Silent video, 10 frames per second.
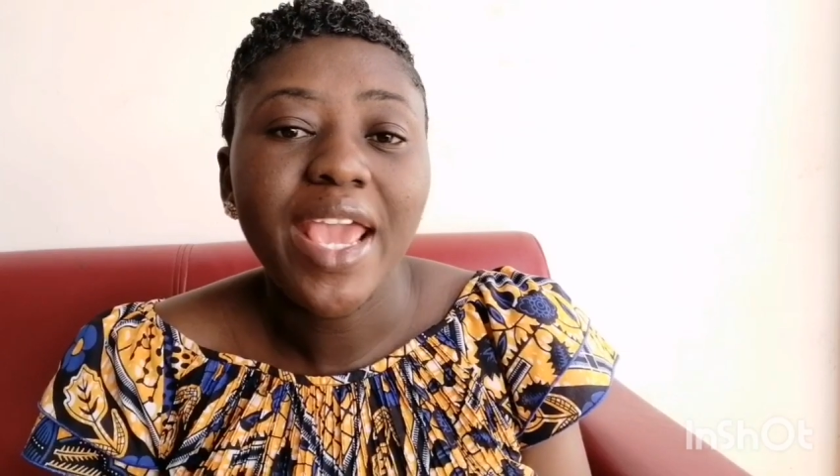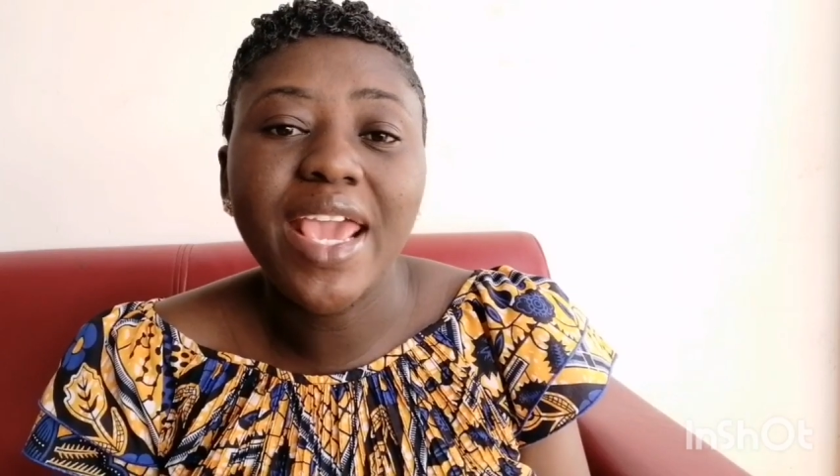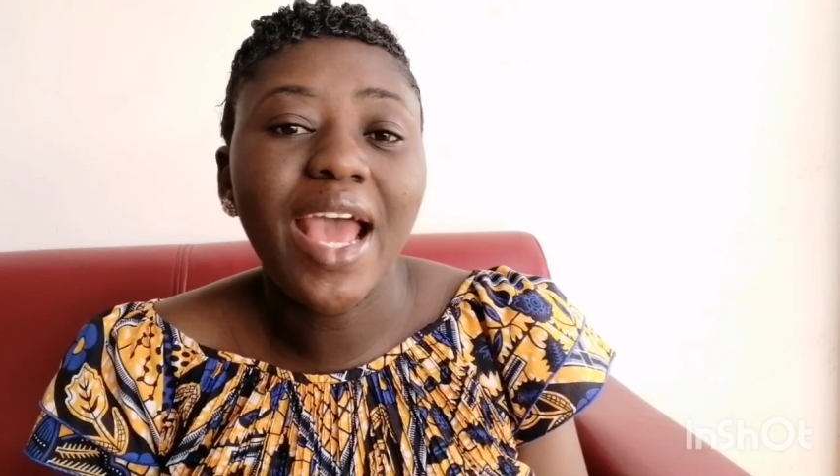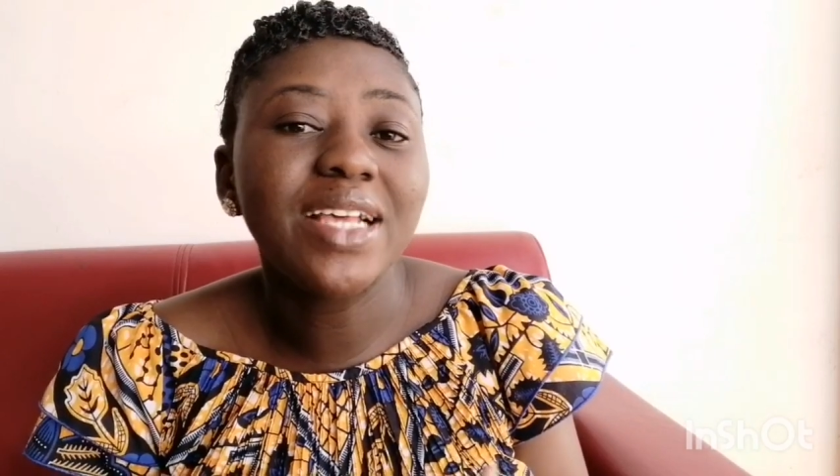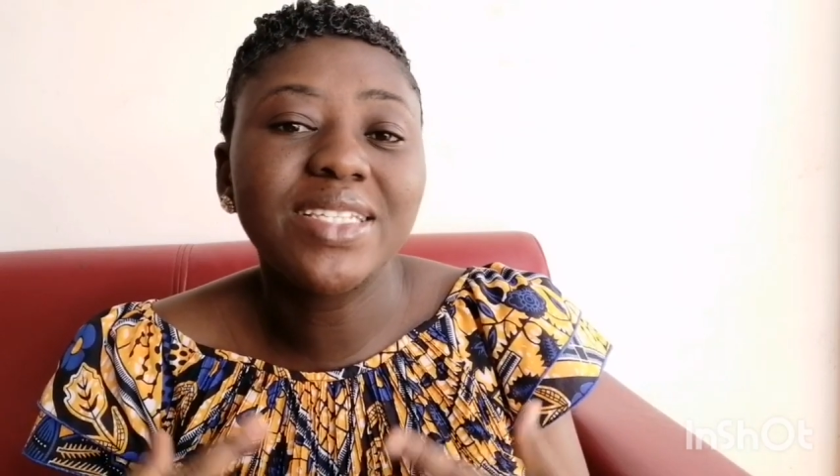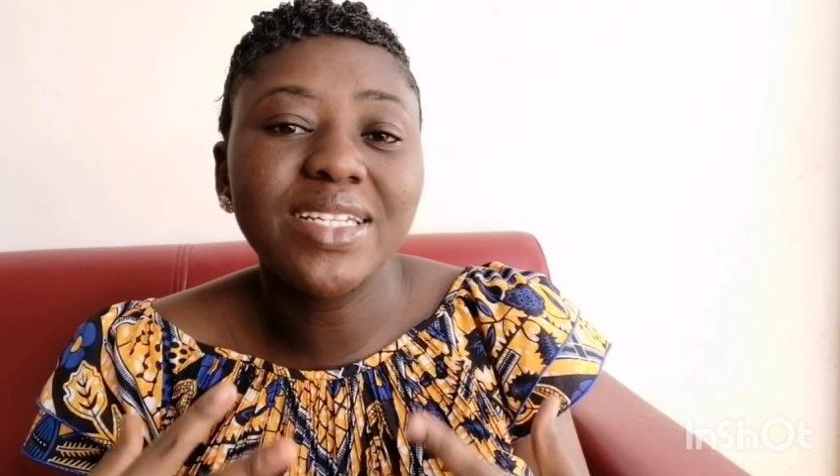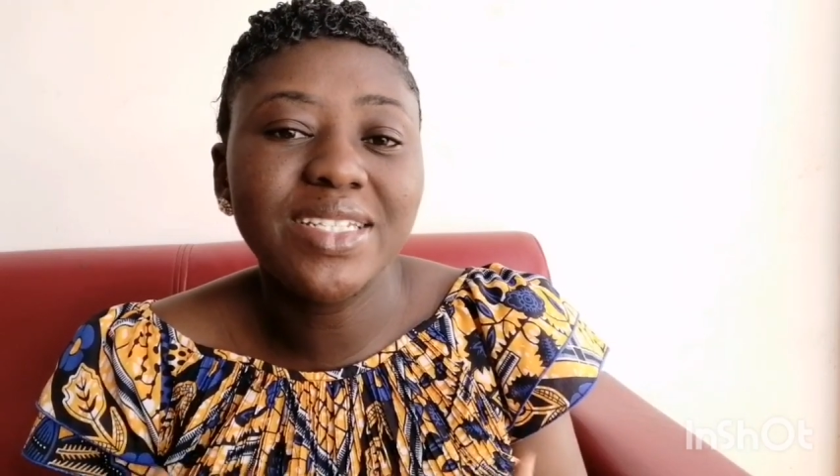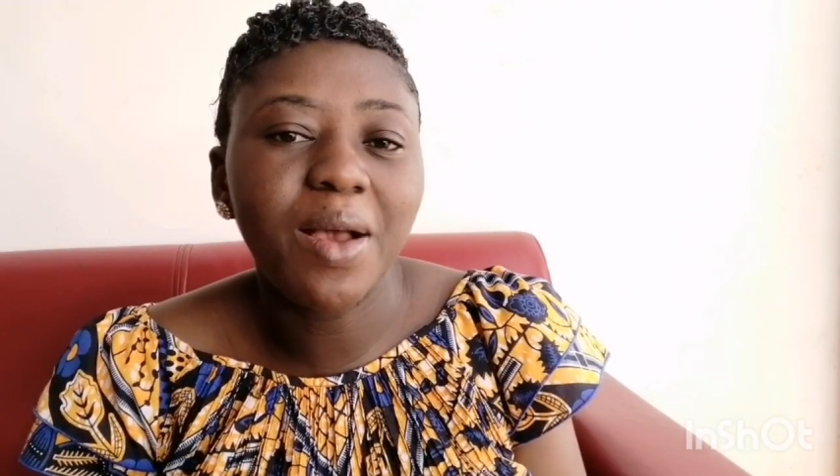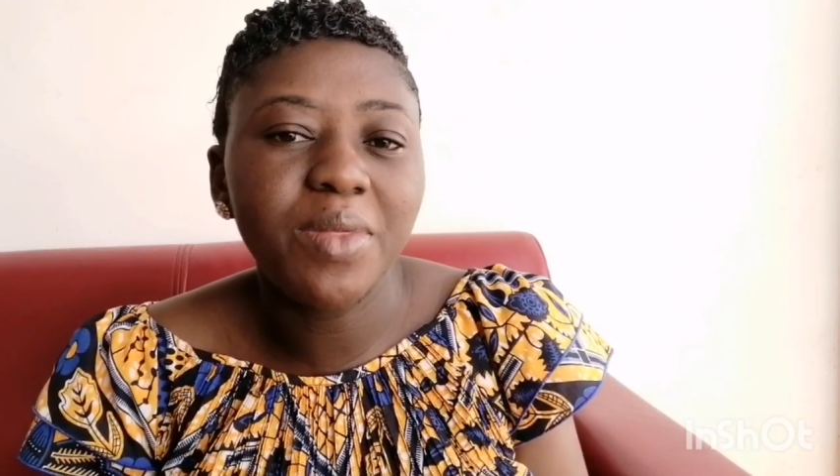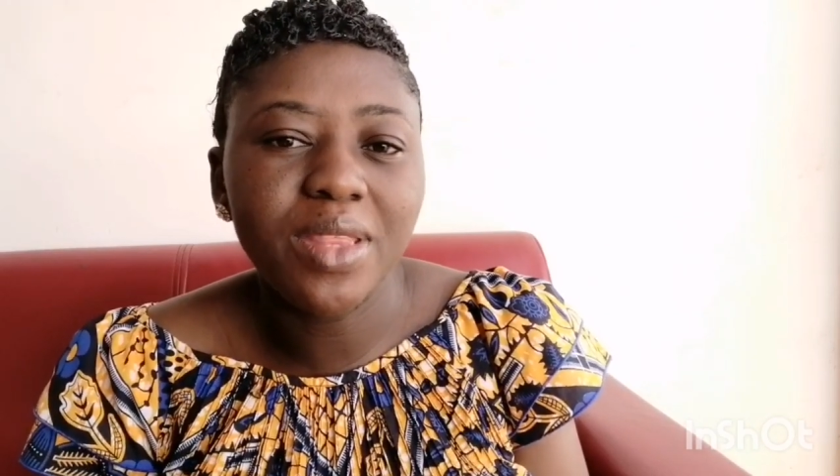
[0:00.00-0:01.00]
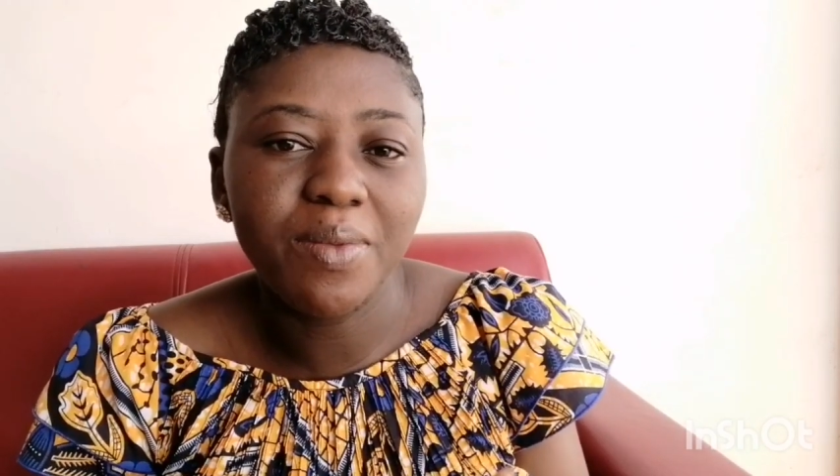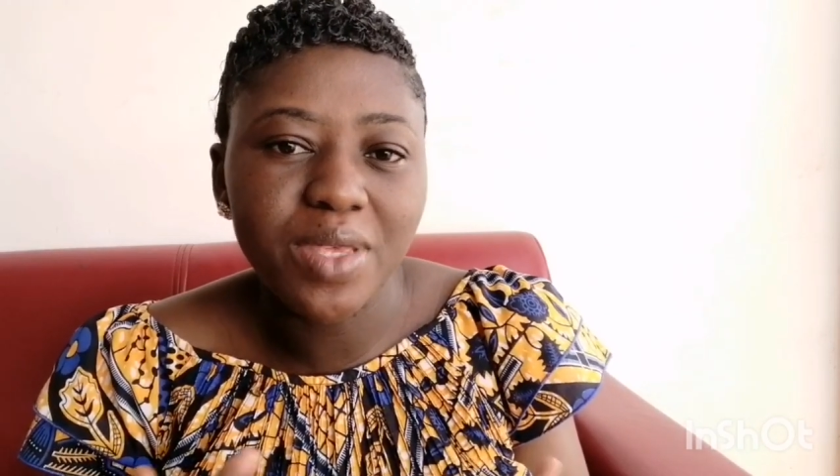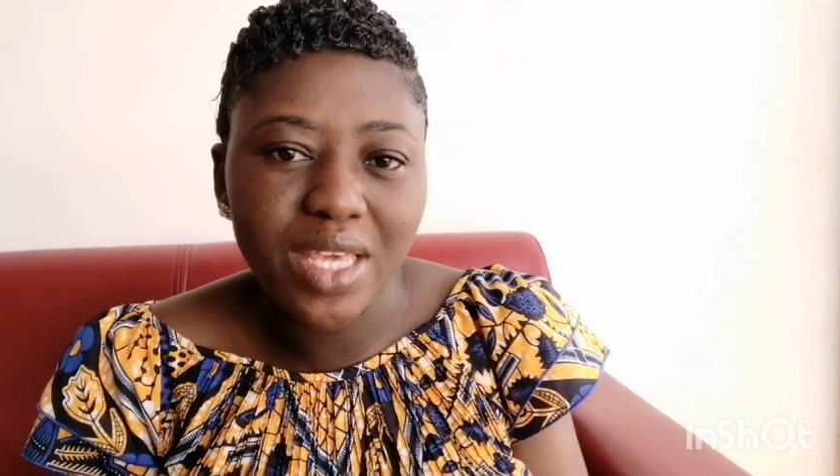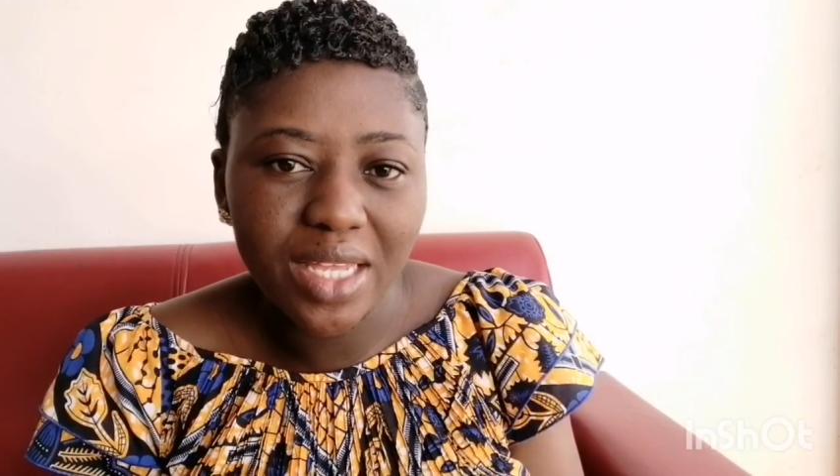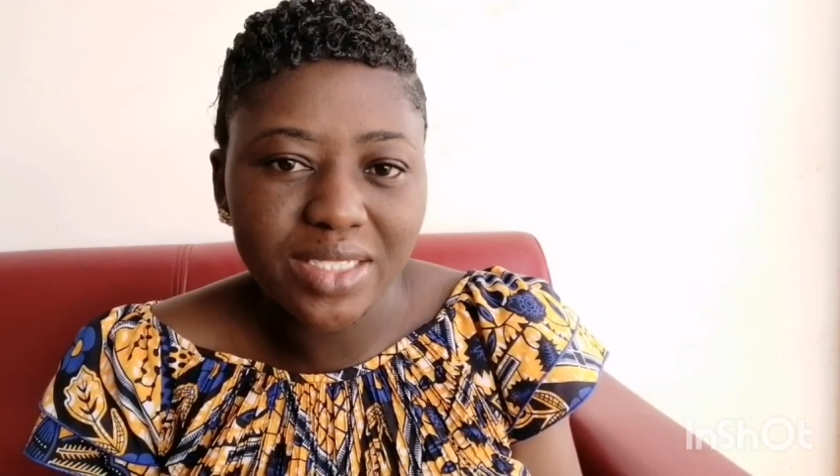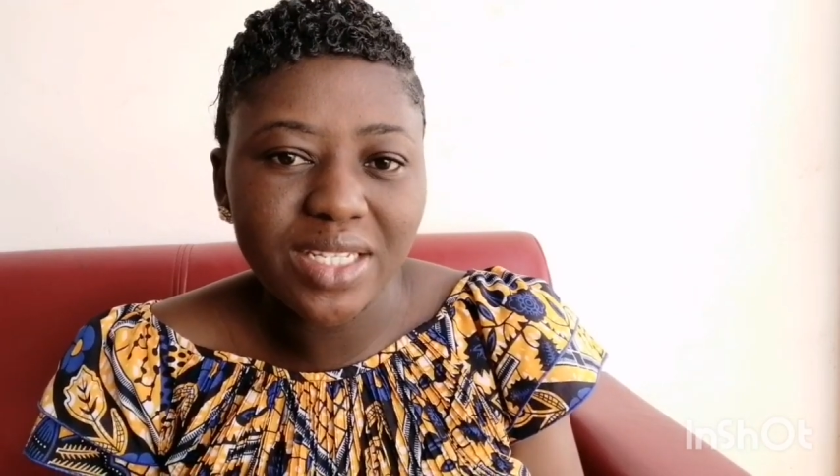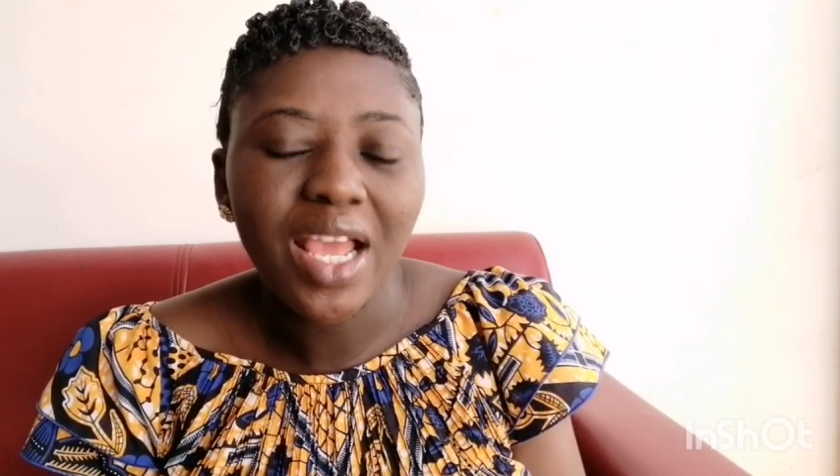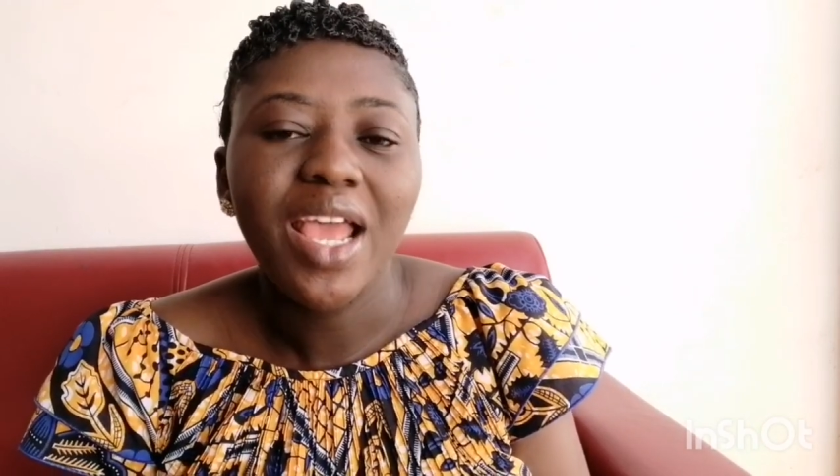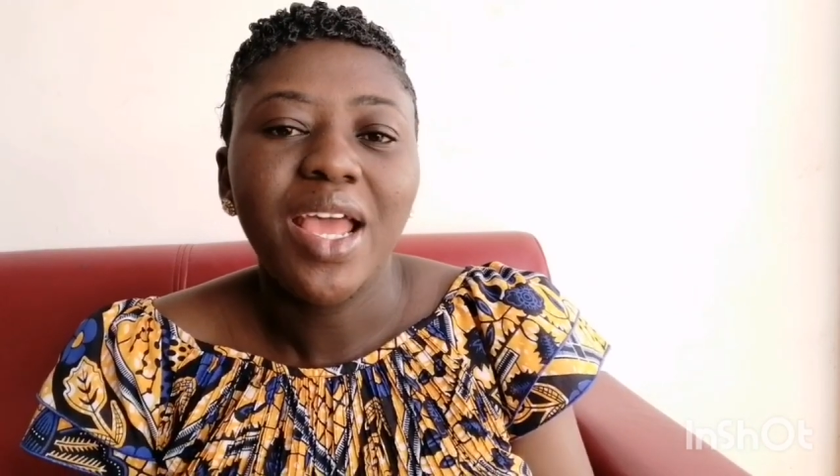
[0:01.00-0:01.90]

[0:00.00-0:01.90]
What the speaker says: he hasn't done them yet.